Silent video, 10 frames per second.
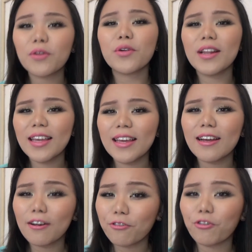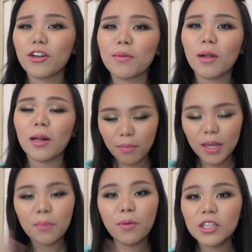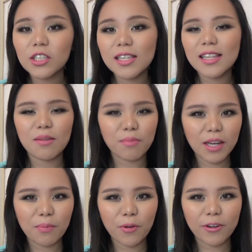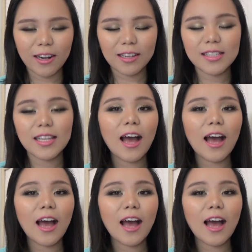really affordable makeup brushes and makeup products.